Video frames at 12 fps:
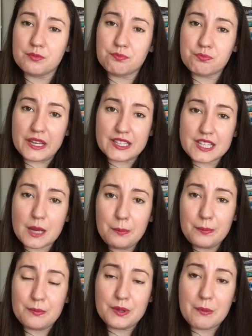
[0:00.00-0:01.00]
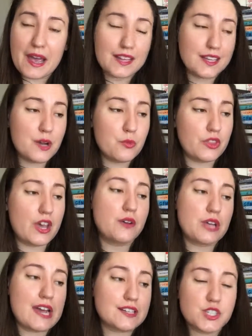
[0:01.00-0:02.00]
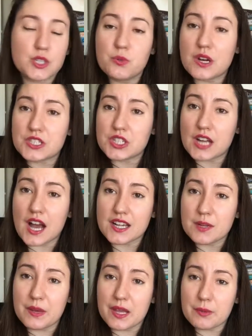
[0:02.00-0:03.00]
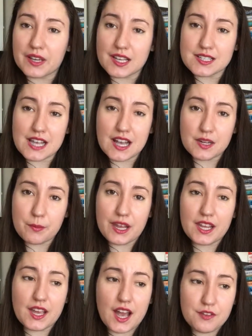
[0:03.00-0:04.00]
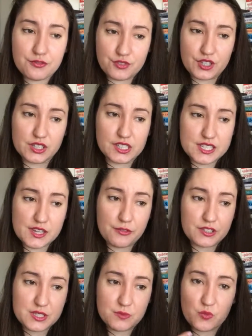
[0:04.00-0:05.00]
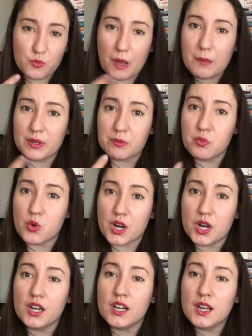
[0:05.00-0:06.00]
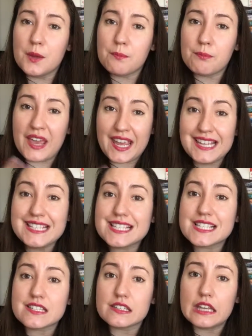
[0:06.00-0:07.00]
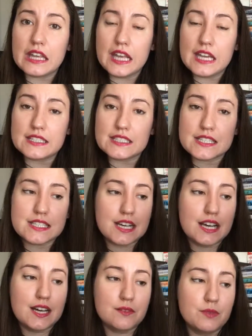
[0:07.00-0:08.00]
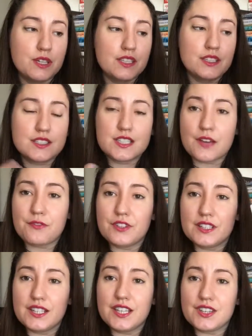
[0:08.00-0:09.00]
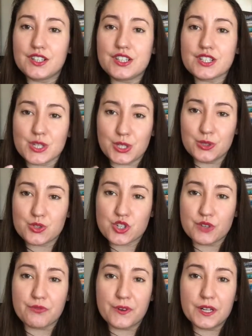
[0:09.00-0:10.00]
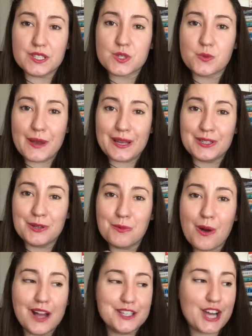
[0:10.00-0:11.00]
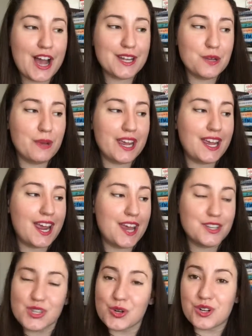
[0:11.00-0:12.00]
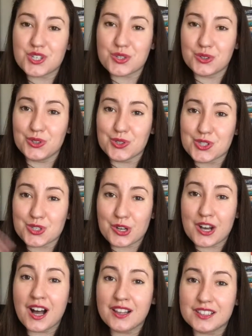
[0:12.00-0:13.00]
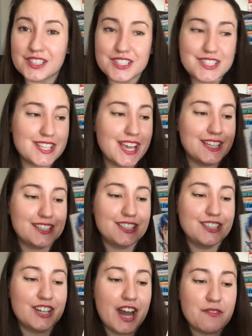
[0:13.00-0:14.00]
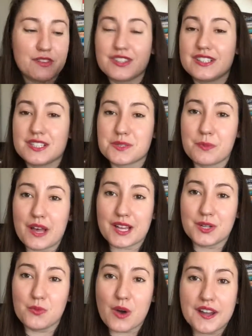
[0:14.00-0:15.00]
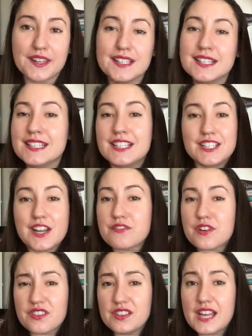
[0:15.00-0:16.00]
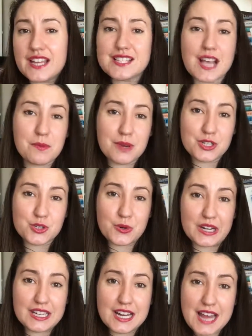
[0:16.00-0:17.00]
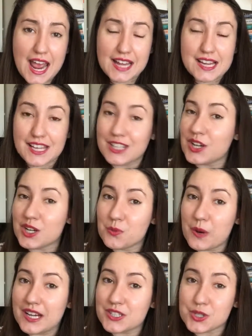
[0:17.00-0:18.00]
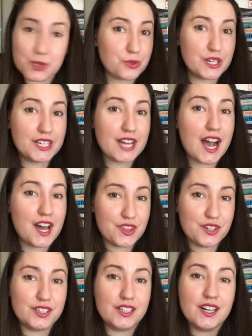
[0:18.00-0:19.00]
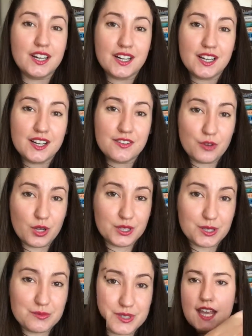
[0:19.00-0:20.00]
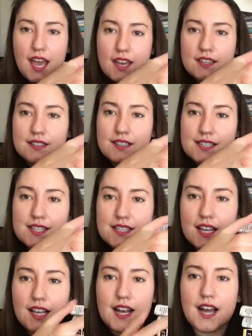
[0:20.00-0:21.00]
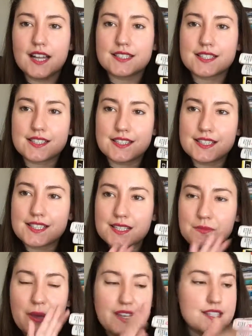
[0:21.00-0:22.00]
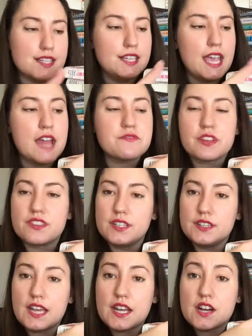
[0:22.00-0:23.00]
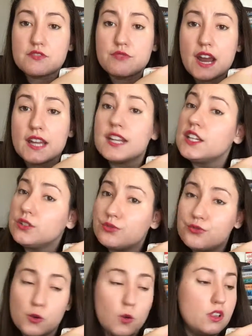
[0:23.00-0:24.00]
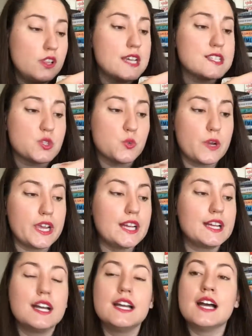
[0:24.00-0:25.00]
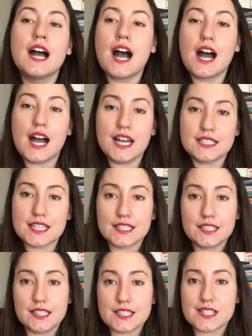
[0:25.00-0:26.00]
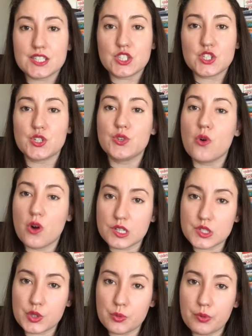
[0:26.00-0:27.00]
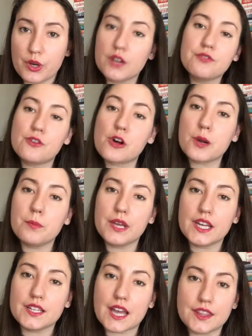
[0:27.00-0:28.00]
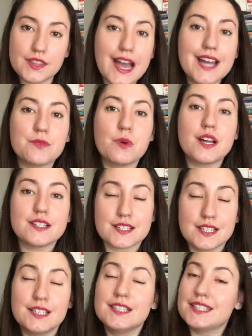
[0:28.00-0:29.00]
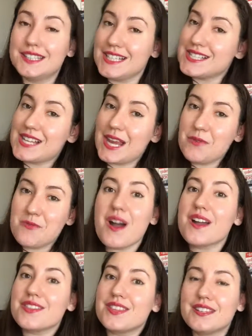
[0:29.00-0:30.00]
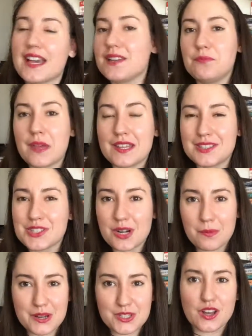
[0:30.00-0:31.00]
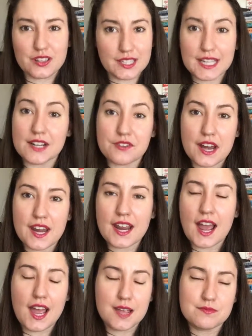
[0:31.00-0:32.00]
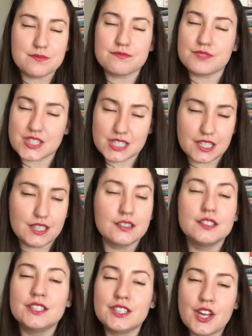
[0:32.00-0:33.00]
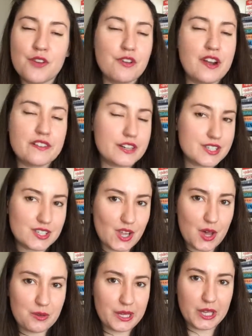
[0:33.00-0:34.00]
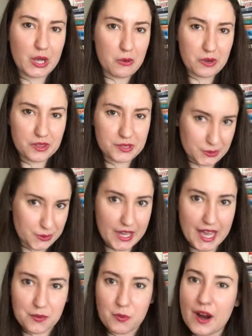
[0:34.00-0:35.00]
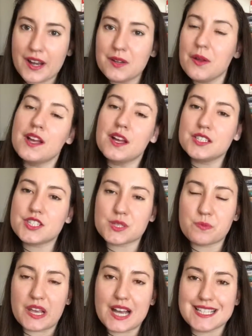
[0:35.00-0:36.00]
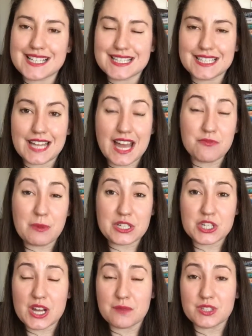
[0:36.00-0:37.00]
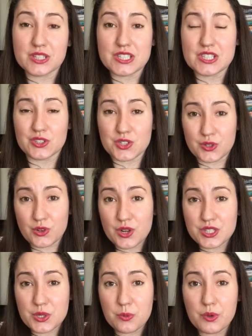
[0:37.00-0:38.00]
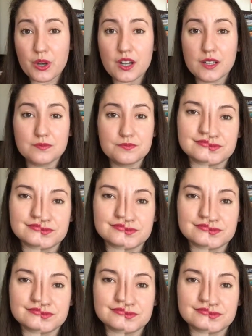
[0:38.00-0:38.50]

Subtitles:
picked up the manga without actually watching anime, because anime, I feel as if it's a bit more paced, and definitely there is a huge difference when you watch anime and you're so used to colors, and here everything is black and white. Nevertheless, I'm enjoying it, and I cannot wait to read other volumes. Yeah, this is it, guys. This is basically everything that I read in full last week. I did listen to audiobook for a bit, and that was the same one, The Night Manager by John le Carré. I'm still very slowly going through that one, just because I didn't have much time to listen to an audiobook.